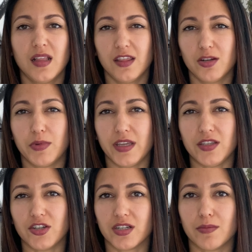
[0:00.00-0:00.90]
little bit
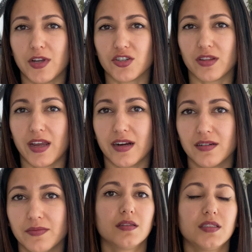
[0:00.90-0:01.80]
easier to measure there.
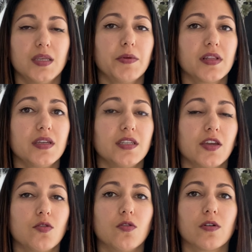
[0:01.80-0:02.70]
Typically,
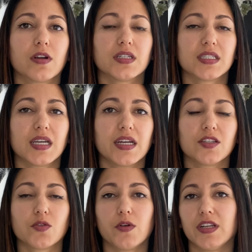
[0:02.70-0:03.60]
decor and design is
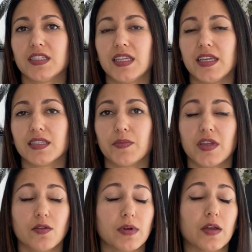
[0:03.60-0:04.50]
going to say something
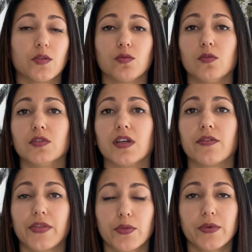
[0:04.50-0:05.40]
around the rules of
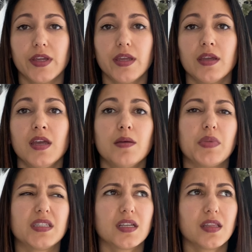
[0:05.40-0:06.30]
3.
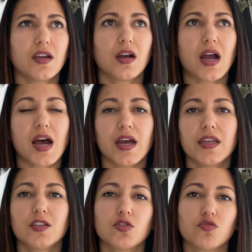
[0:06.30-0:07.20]
Basically, our eye
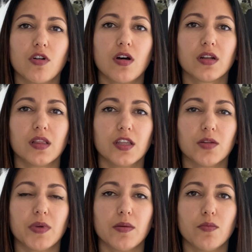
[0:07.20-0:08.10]
is drawn a little
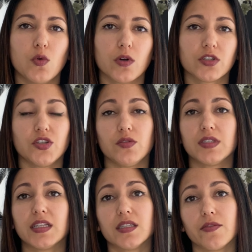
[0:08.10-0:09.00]
bit more to
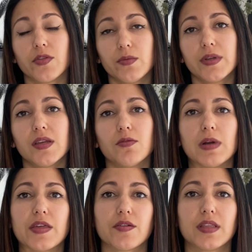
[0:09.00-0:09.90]
sets of 3
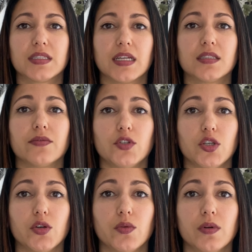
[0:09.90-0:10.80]
rather than sets of
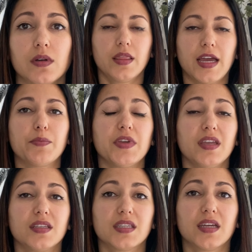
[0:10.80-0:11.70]
2. That
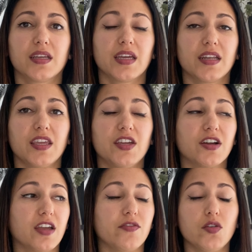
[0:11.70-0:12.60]
being said, again here,
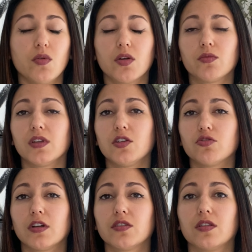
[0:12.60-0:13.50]
if you are really
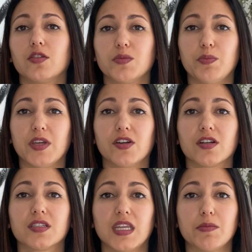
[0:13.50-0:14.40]
drawn to those bigger
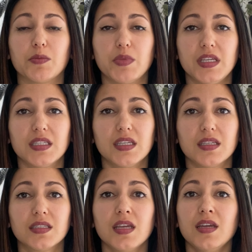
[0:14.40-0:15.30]
statement
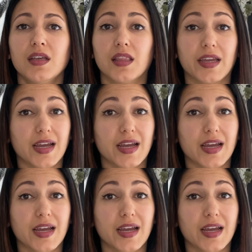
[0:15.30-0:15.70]
pieces like